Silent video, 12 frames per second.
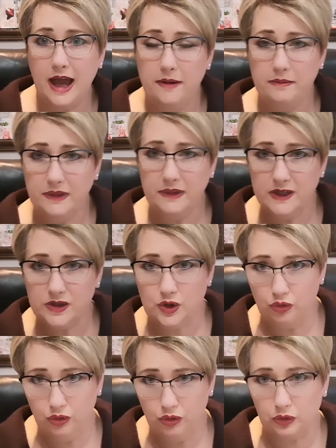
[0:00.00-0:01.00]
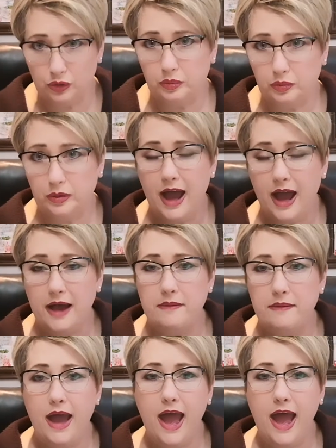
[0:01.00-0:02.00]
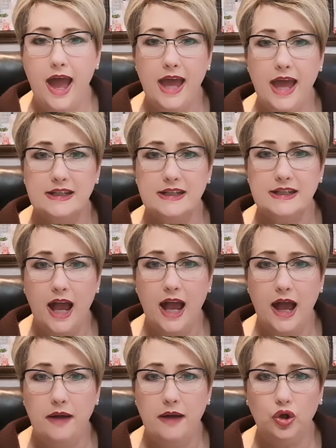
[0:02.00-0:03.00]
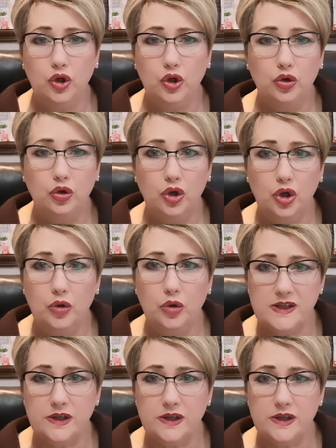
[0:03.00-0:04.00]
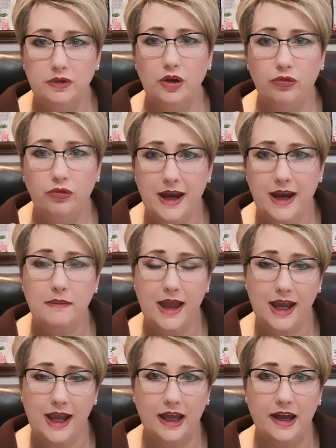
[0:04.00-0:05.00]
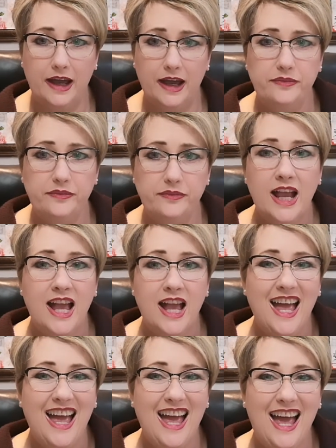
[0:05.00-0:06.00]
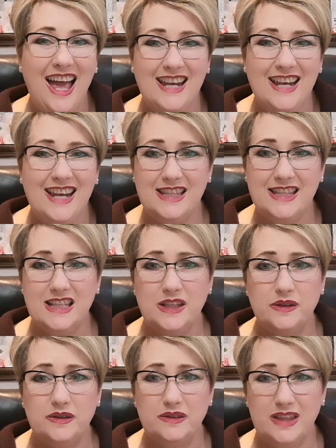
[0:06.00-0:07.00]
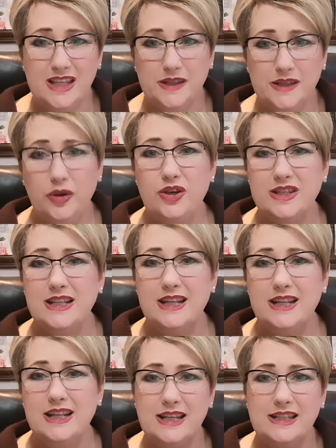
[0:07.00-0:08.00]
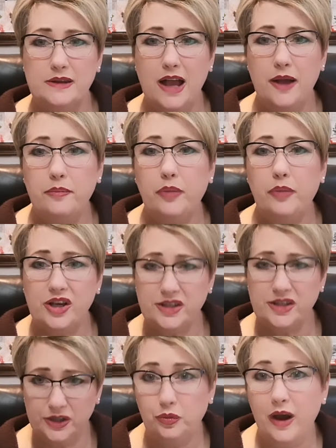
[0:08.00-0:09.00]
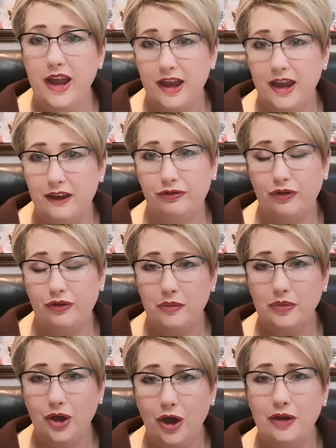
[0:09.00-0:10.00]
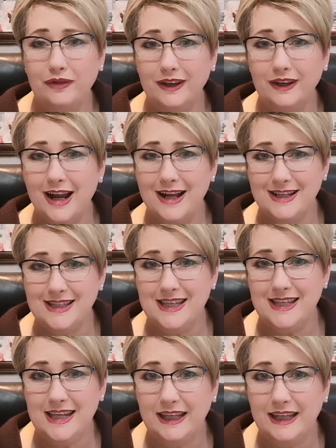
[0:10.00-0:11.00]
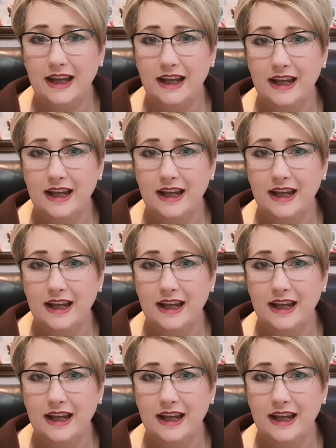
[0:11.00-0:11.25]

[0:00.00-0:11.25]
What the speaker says: this group, and who was the real rainmaker. And this person has passed away from COVID-19.